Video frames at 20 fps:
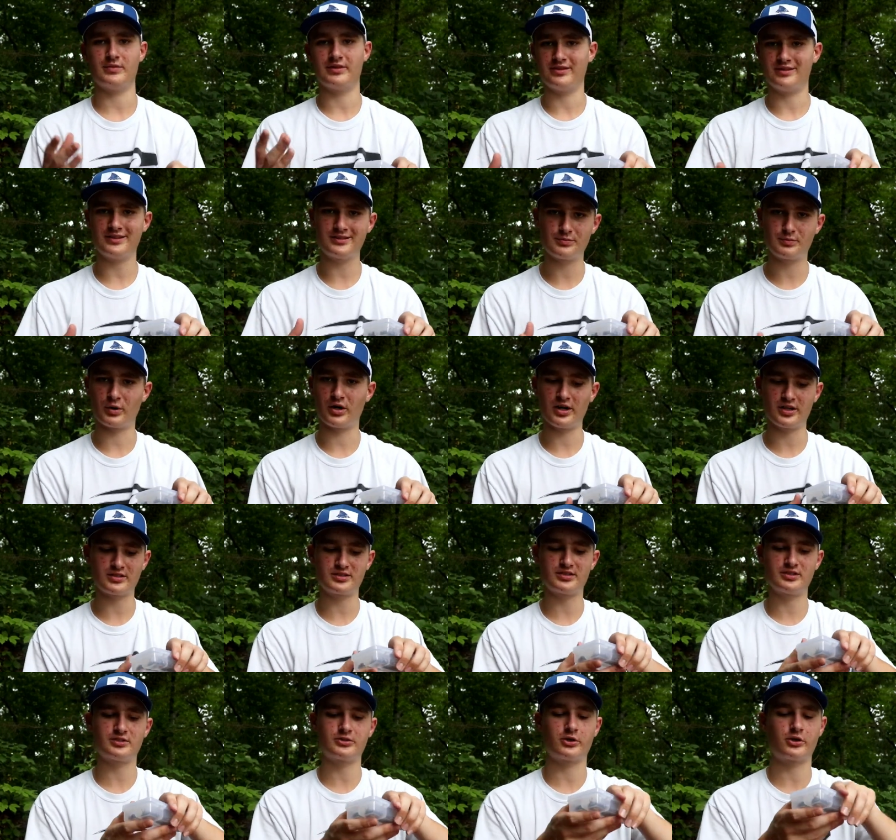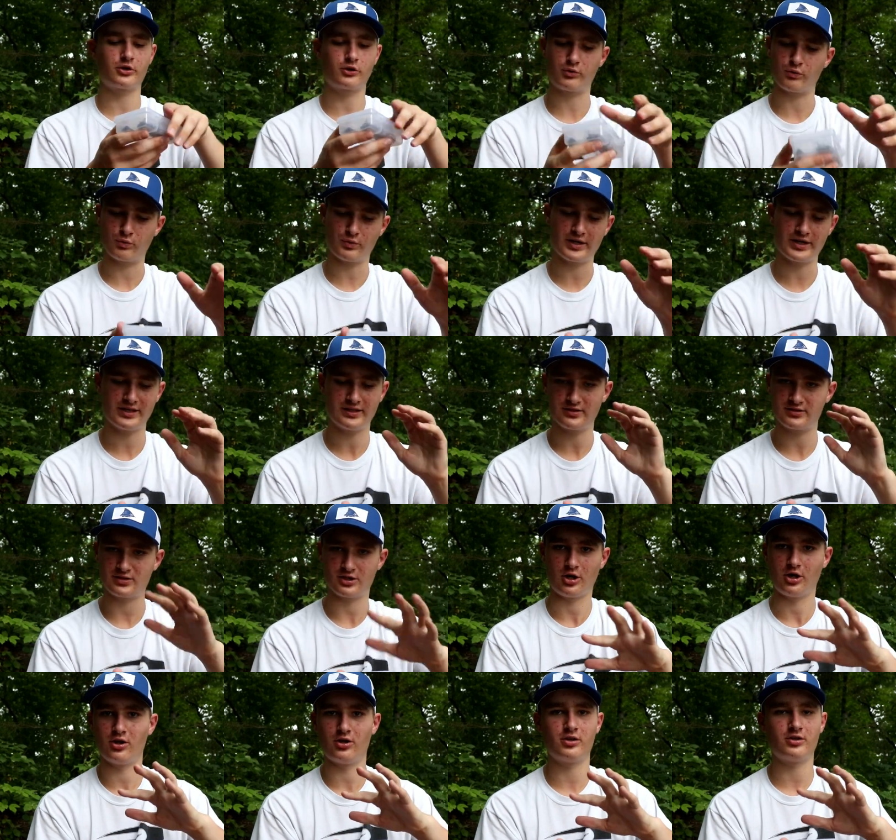These boxes are great. It's
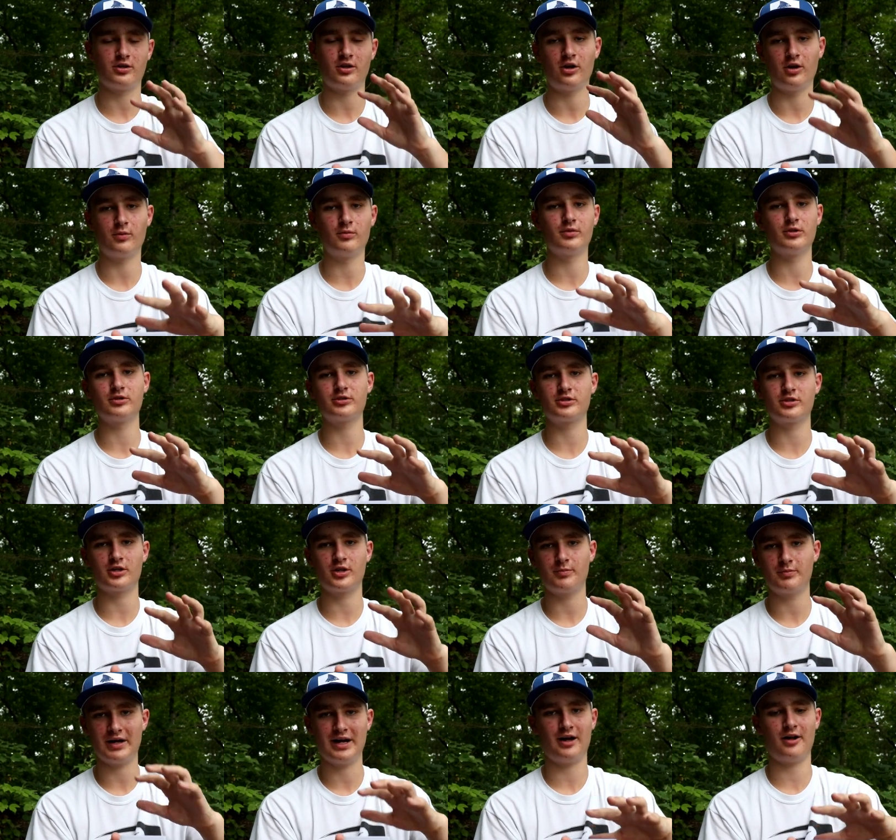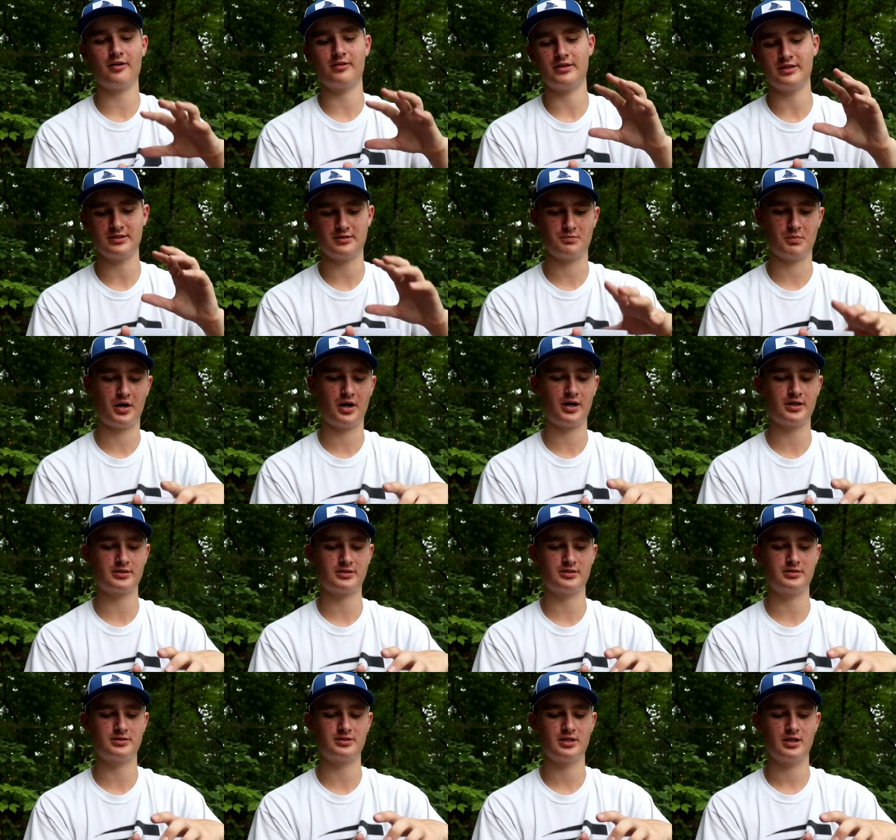almost about these
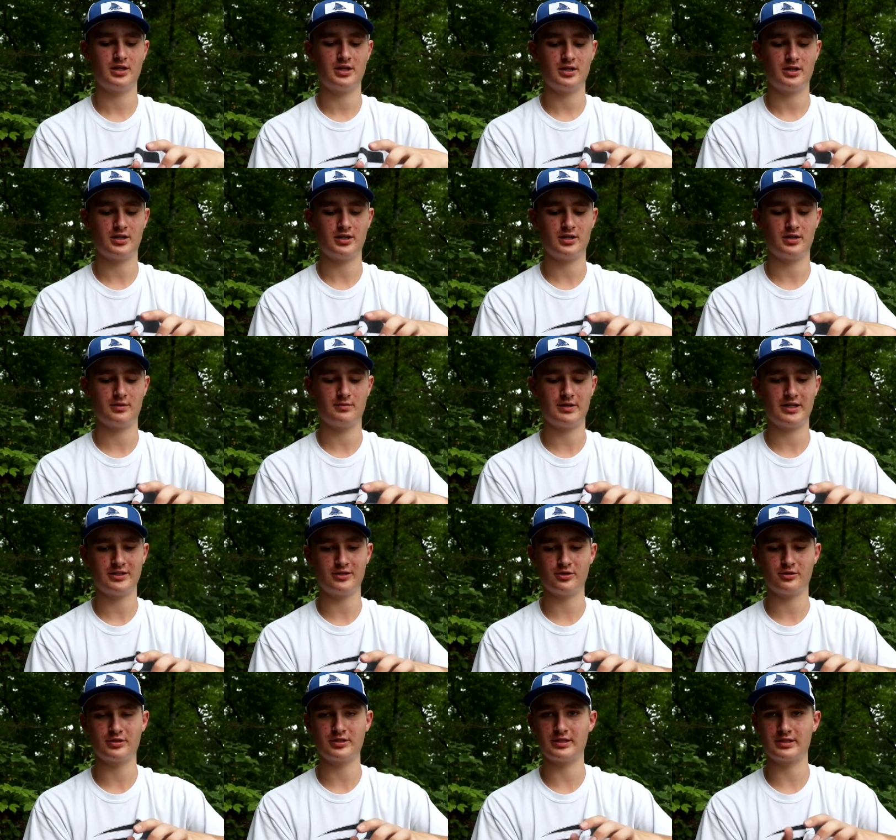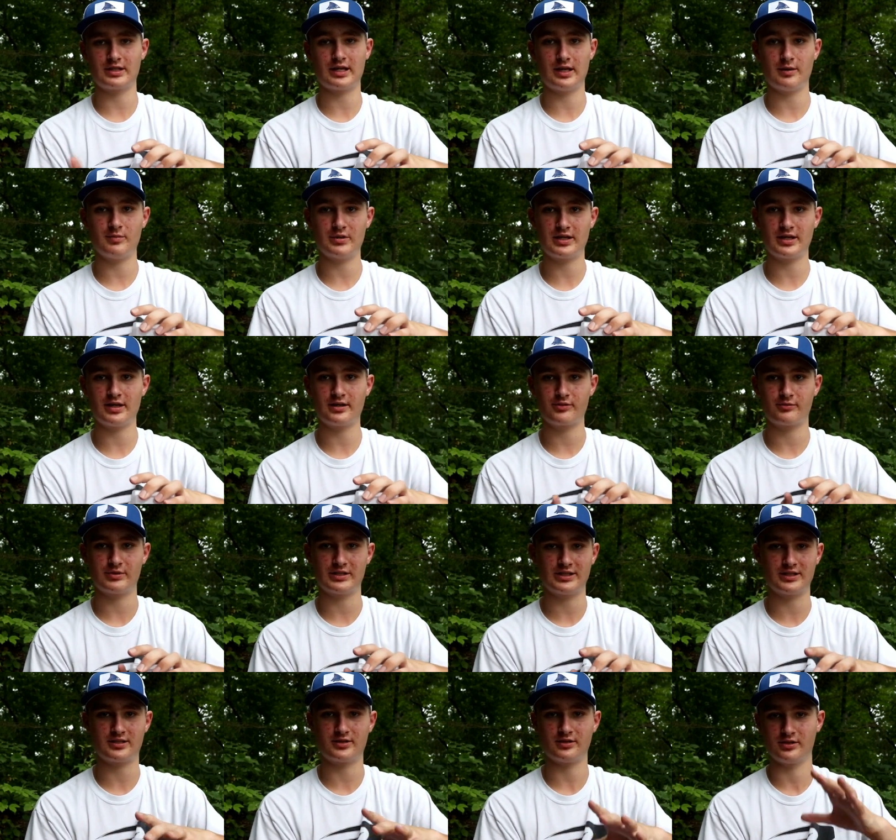boxes. I know it can be kind of
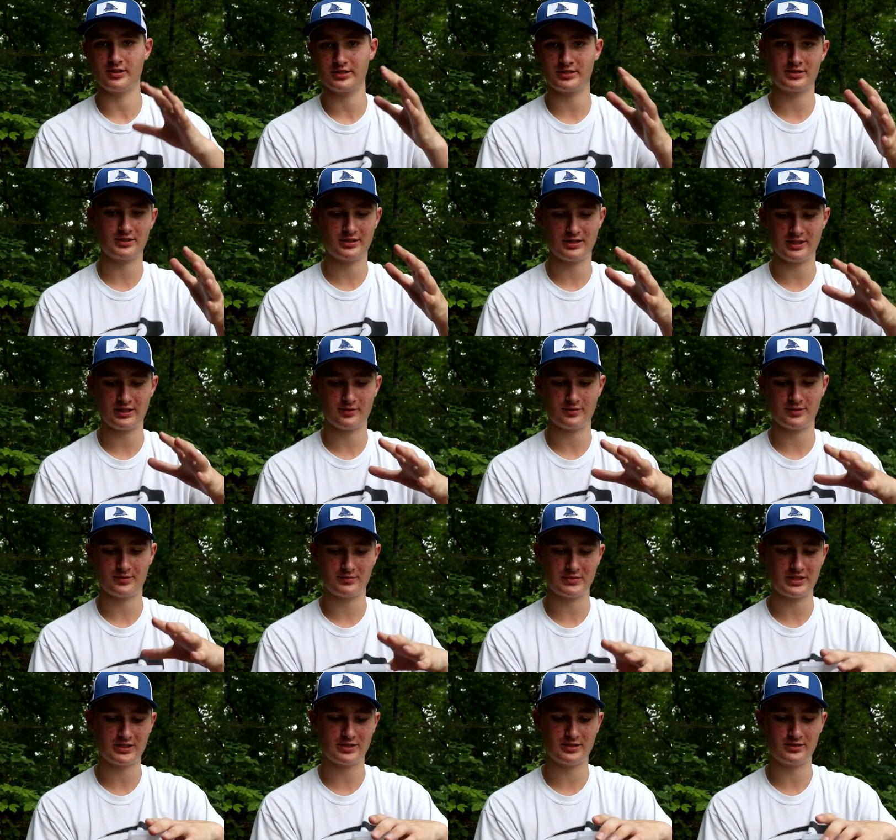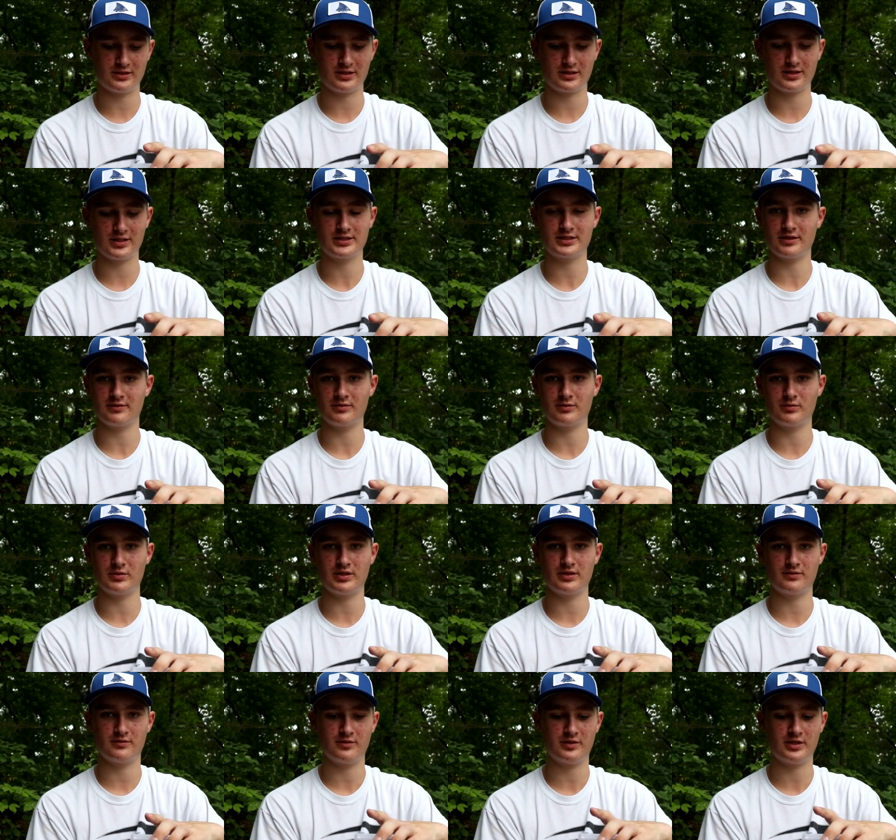ridiculous how I'm making like a
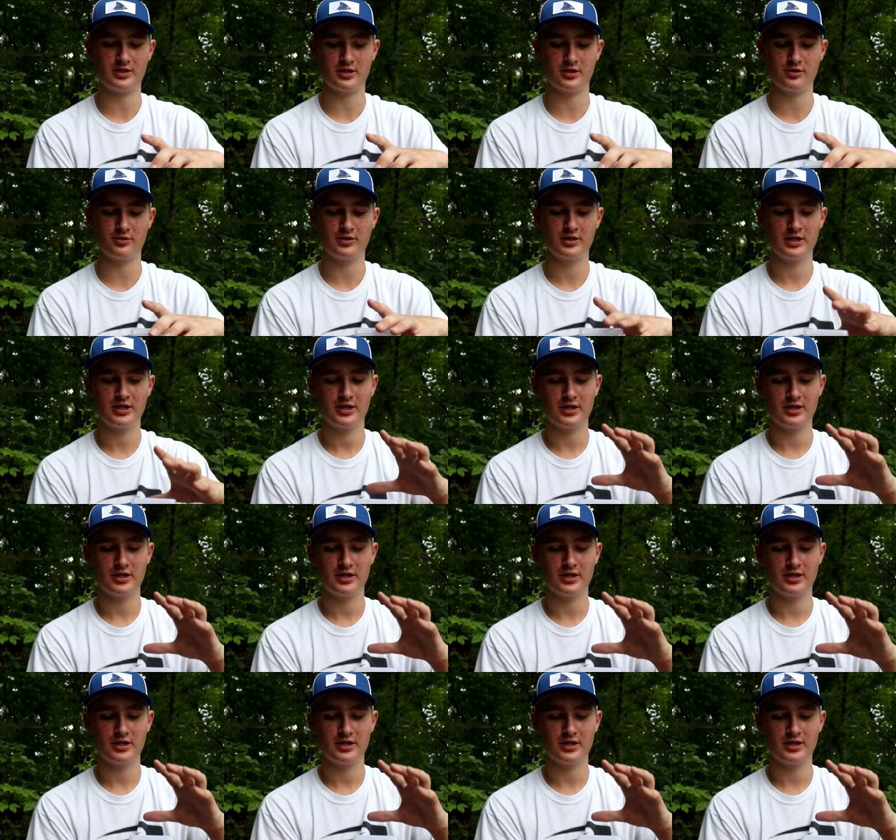7-minute video